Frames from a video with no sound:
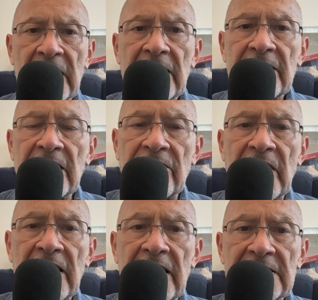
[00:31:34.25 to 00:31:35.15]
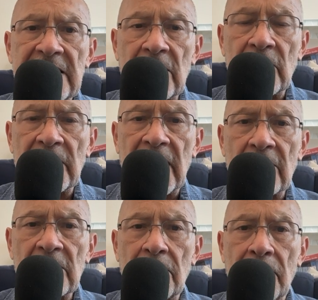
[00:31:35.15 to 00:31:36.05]
The thing is that
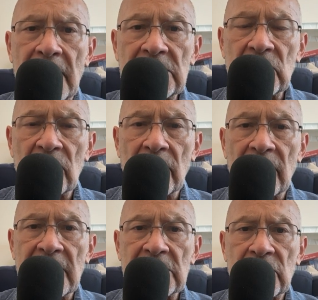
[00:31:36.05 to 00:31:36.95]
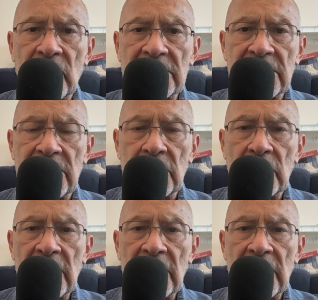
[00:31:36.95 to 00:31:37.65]
without Mesoamerica's residue,